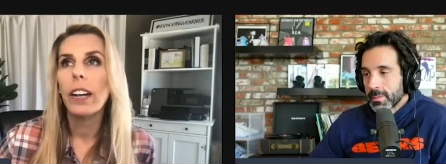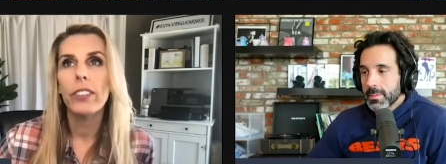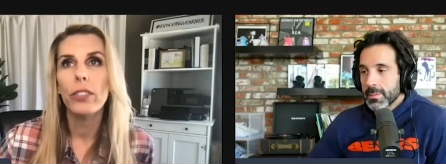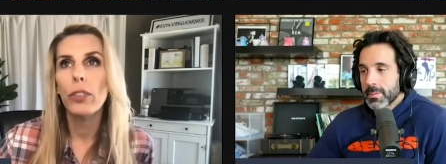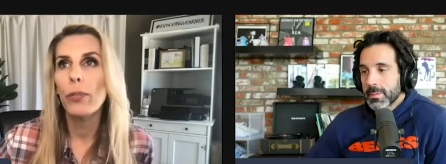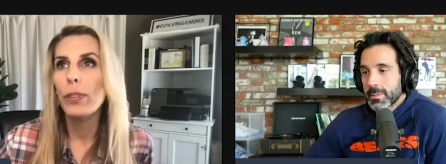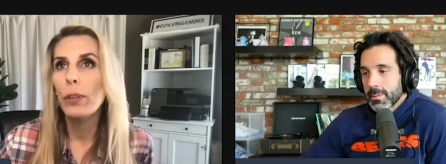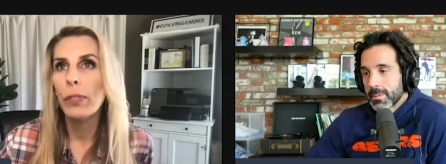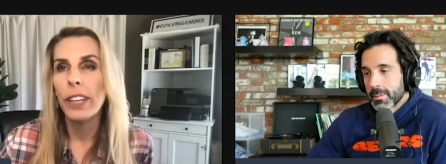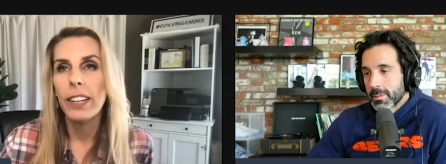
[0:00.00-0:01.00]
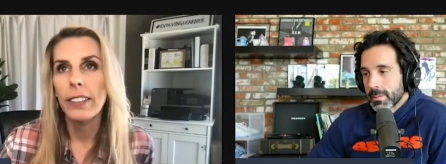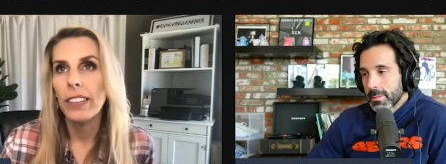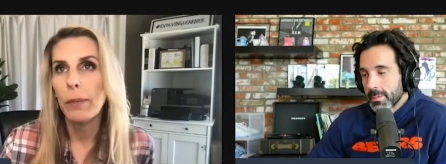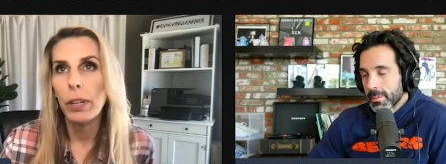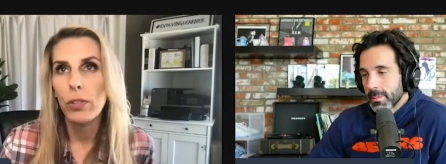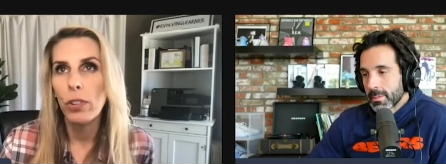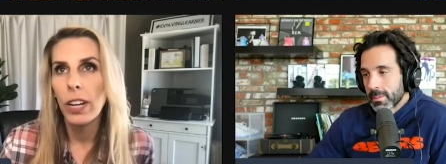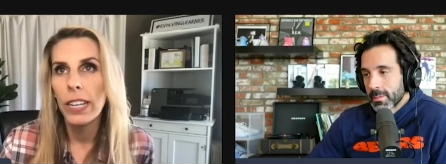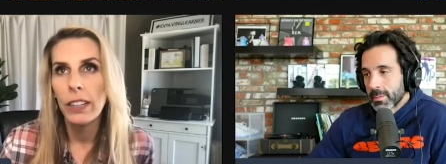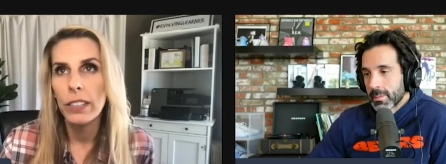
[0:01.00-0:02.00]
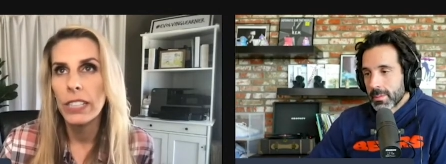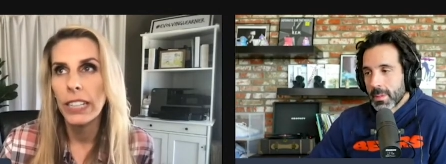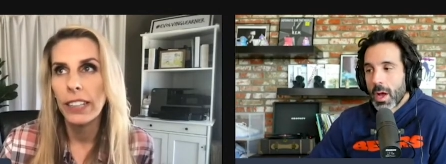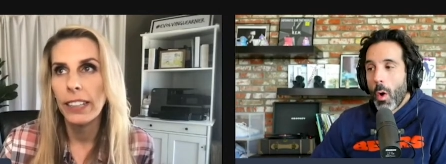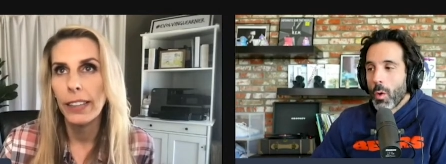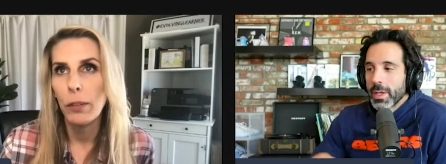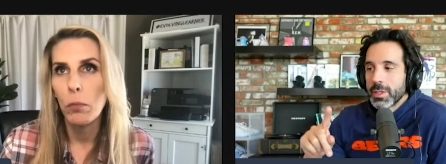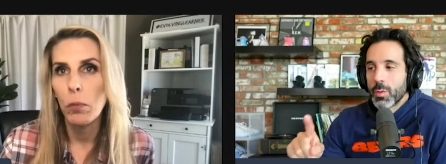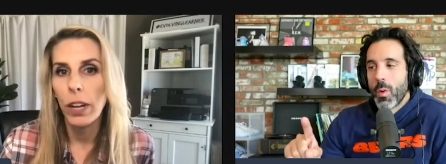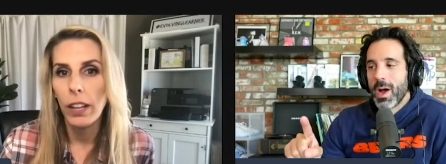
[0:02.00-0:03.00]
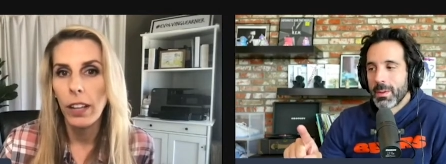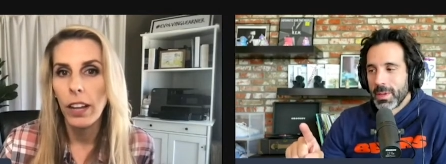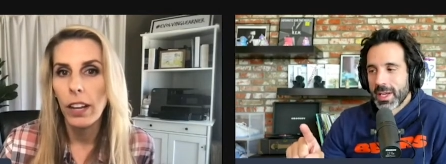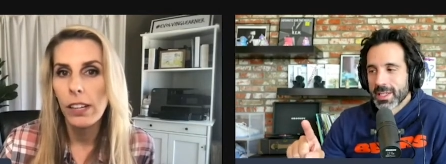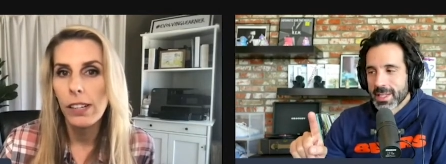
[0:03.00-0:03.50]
Speaker 1: gosh, there's a few things I'm going to try and articulate. Only do
Speaker 2: one because this is